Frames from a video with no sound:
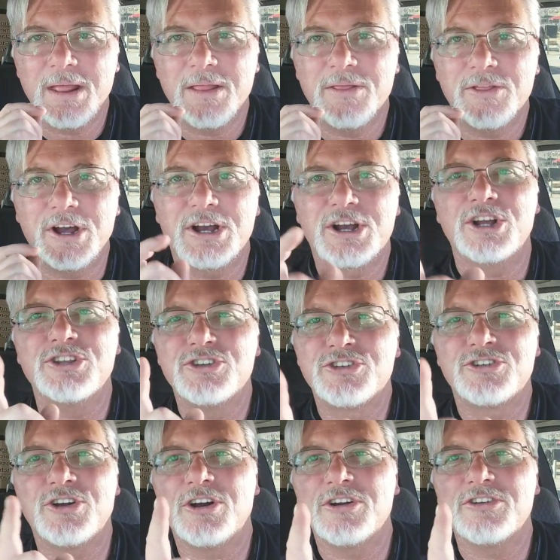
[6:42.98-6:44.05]
the
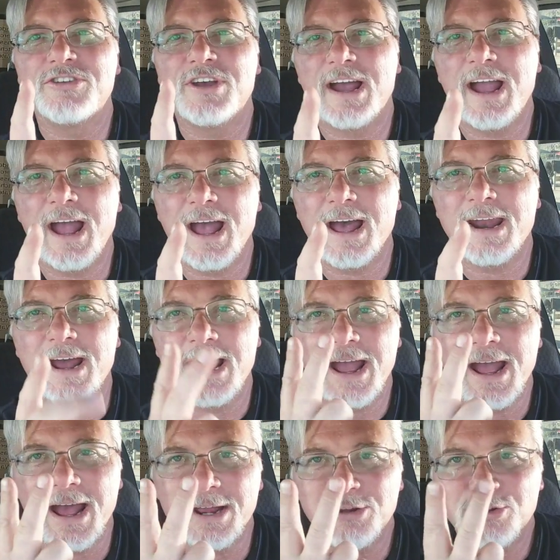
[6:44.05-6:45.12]
concerns I had, I
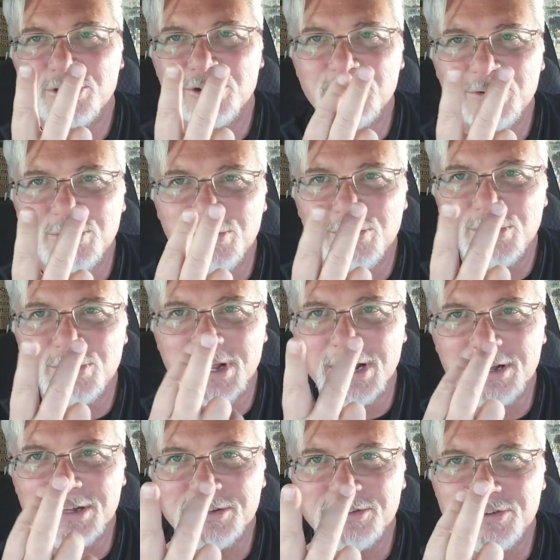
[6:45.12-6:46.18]
had two
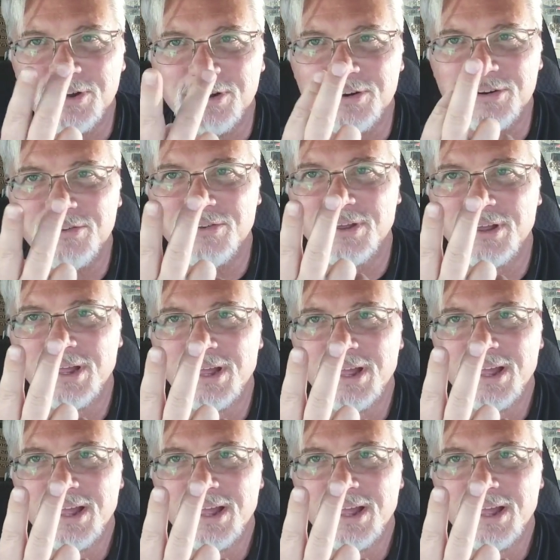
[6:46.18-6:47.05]
little concerns.